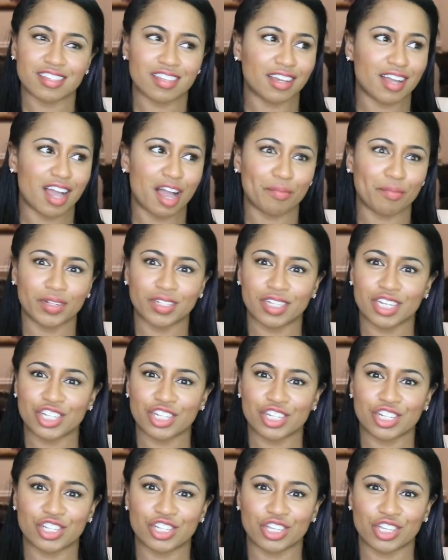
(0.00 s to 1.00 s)
a
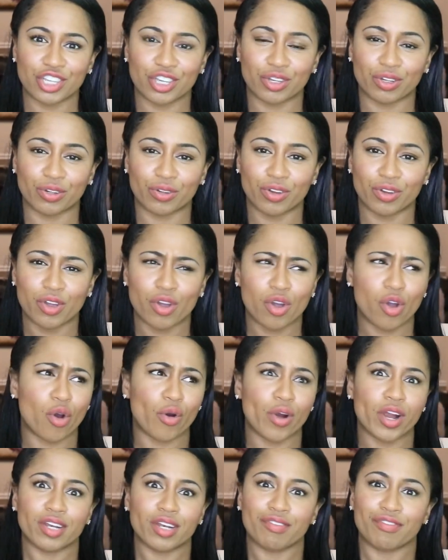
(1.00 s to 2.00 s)
competition to you
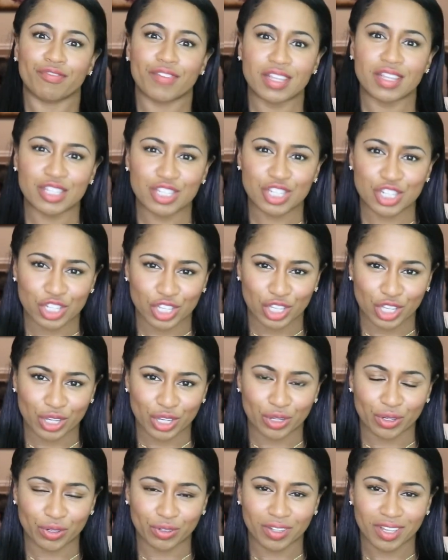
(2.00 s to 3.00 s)
or an offense to
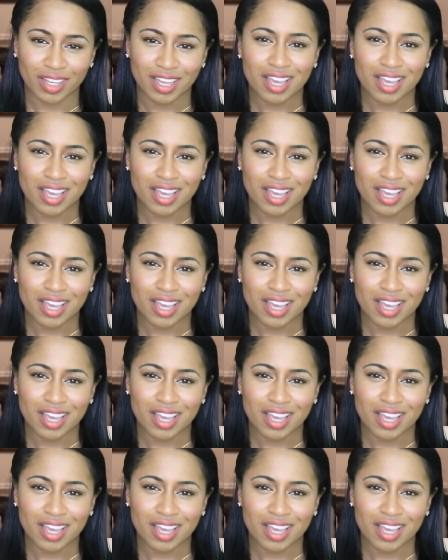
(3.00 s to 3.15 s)
you.